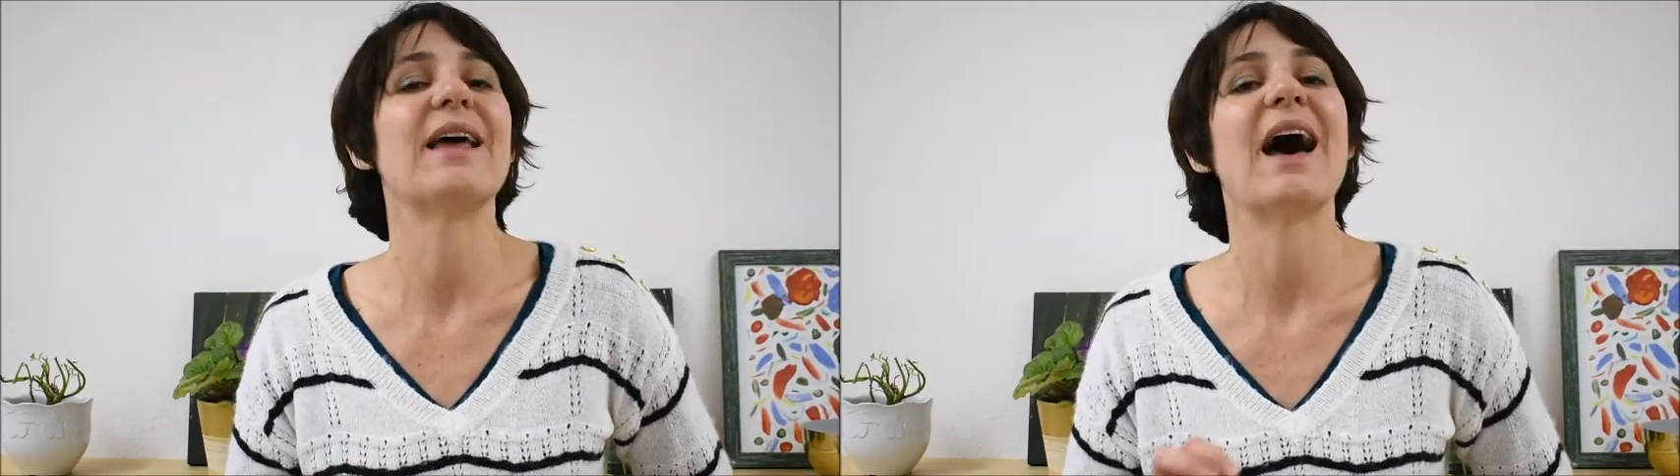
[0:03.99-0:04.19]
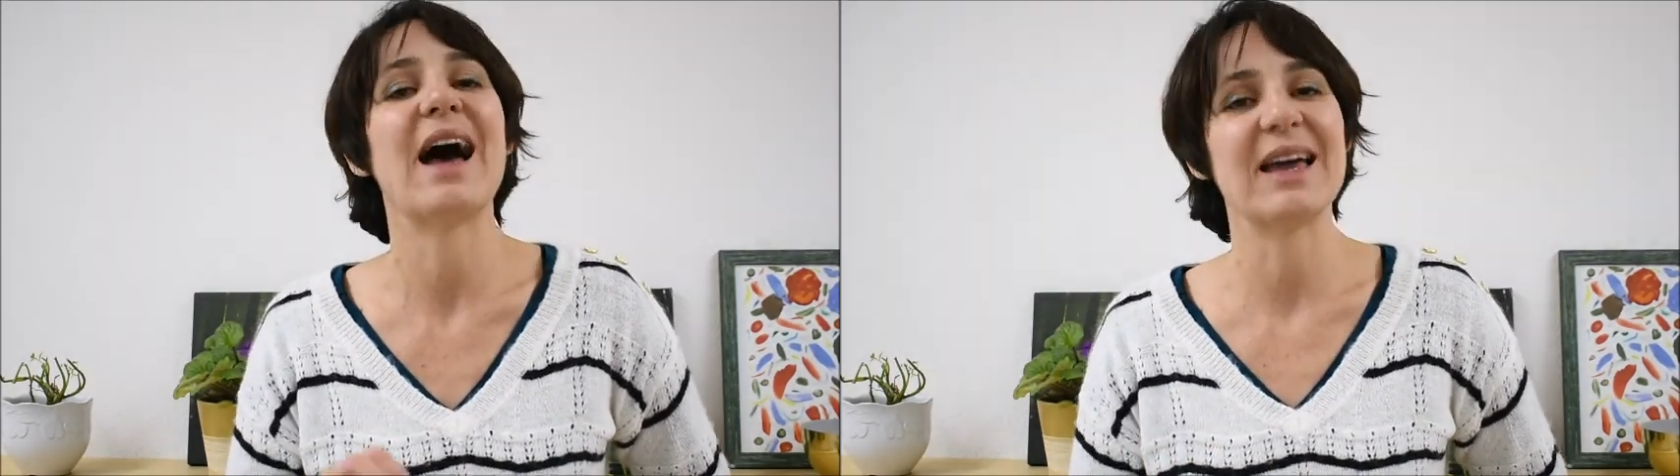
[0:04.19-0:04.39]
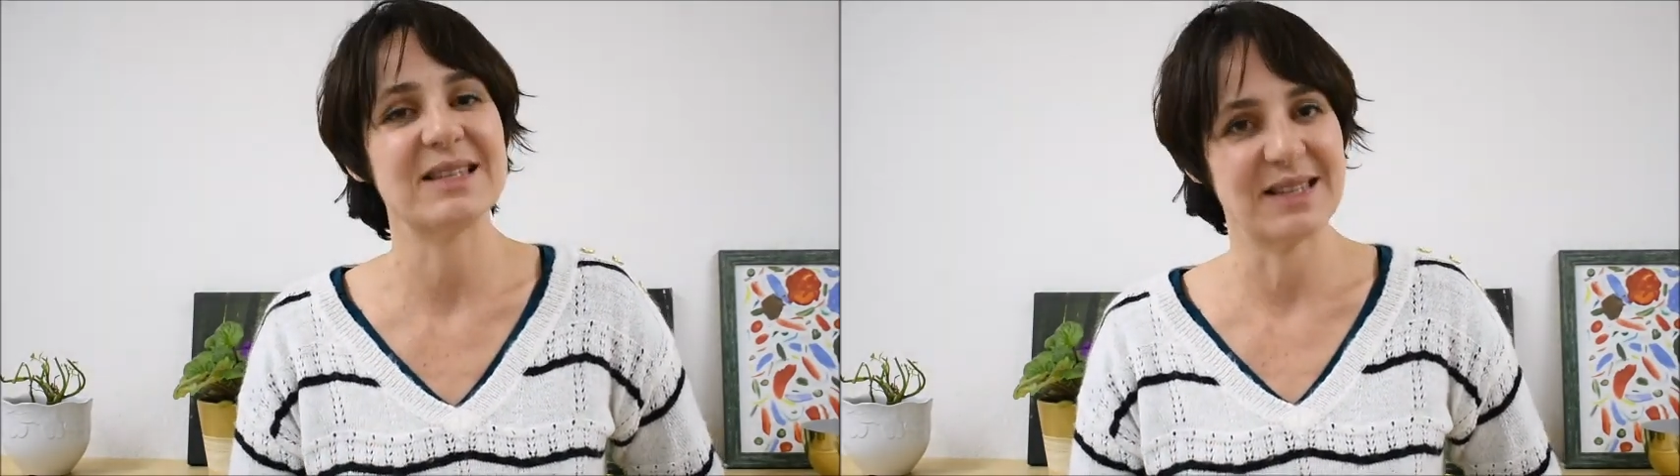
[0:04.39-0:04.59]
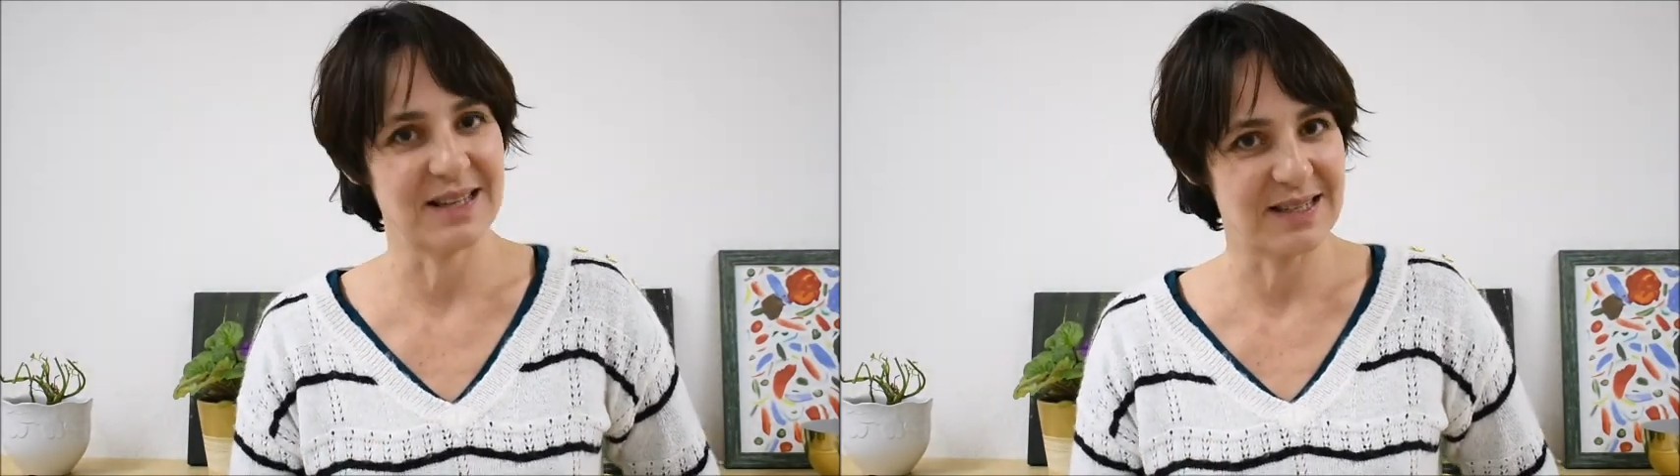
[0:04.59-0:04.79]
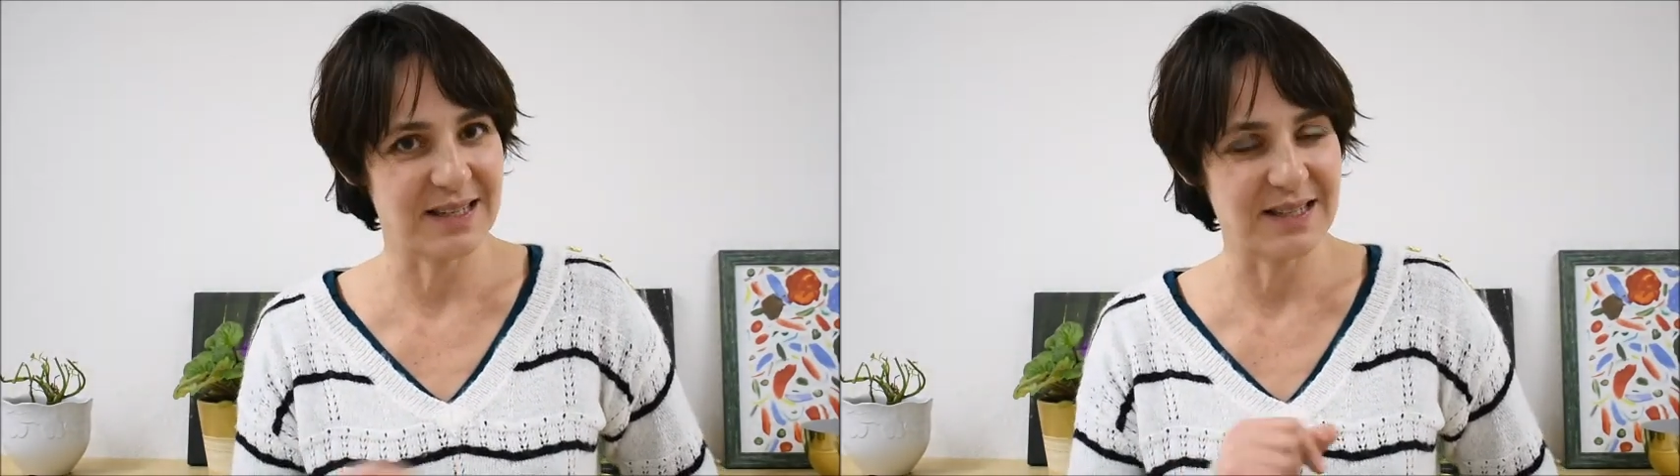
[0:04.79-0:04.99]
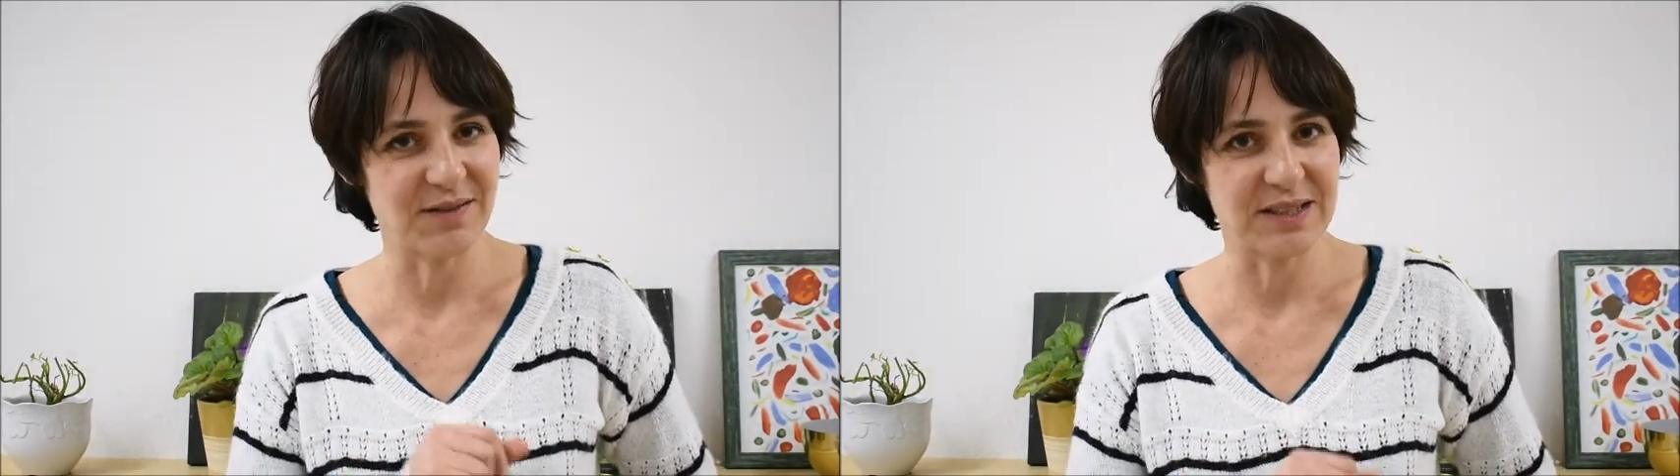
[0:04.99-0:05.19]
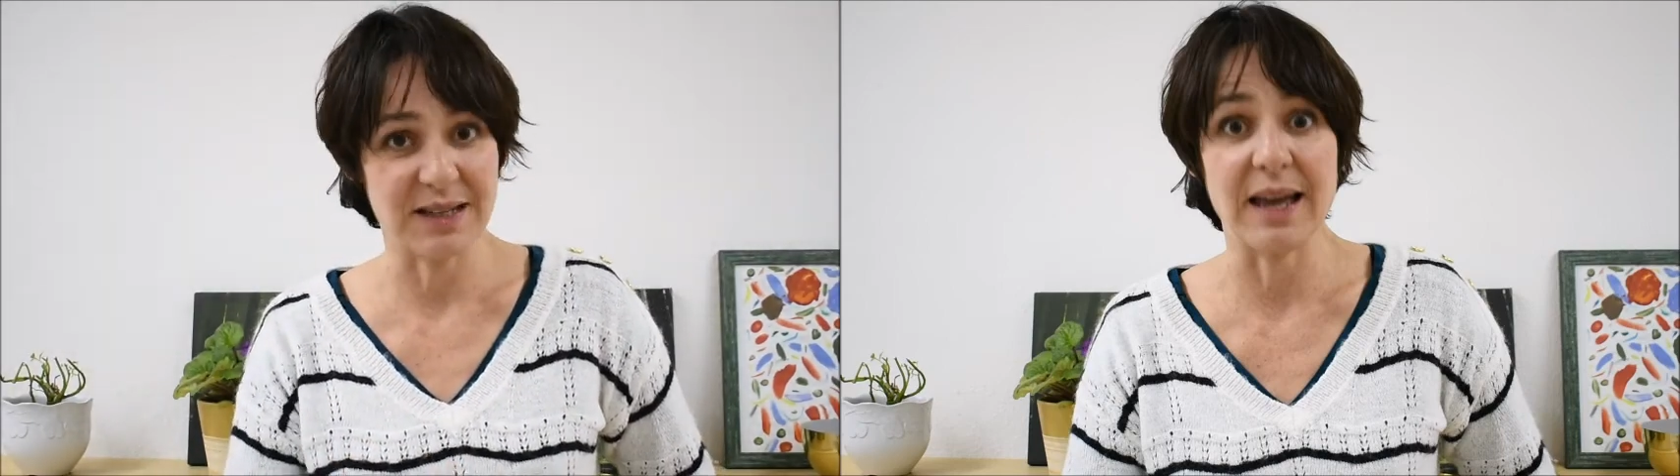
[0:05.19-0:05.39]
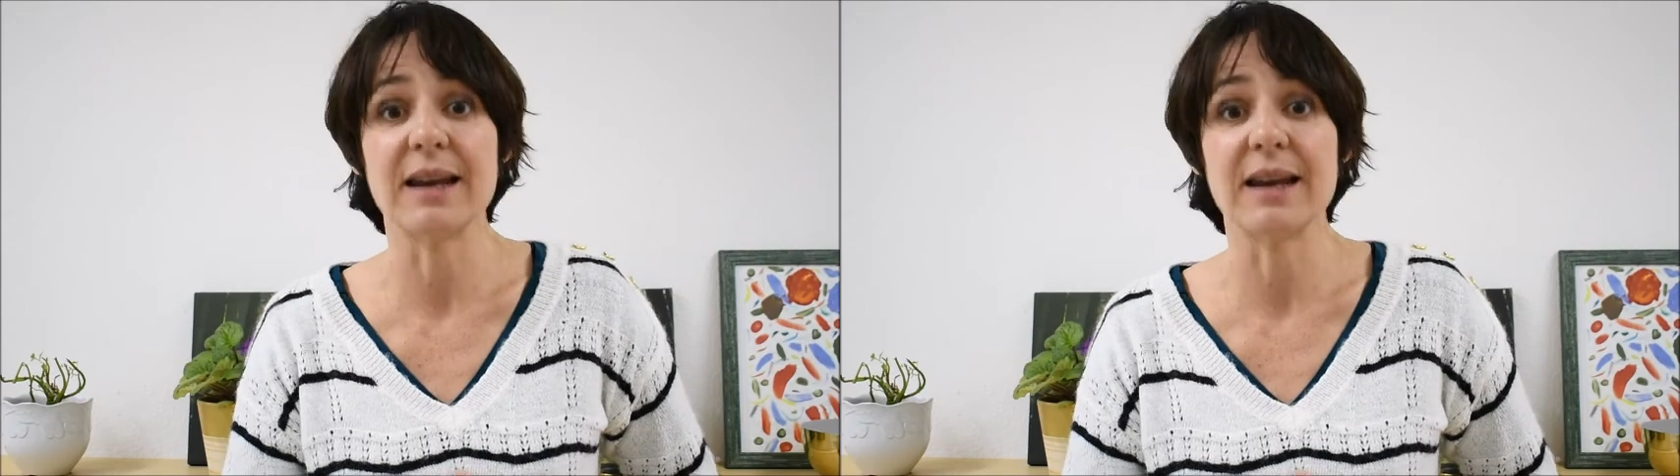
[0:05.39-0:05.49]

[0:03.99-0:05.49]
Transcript: high sensitivity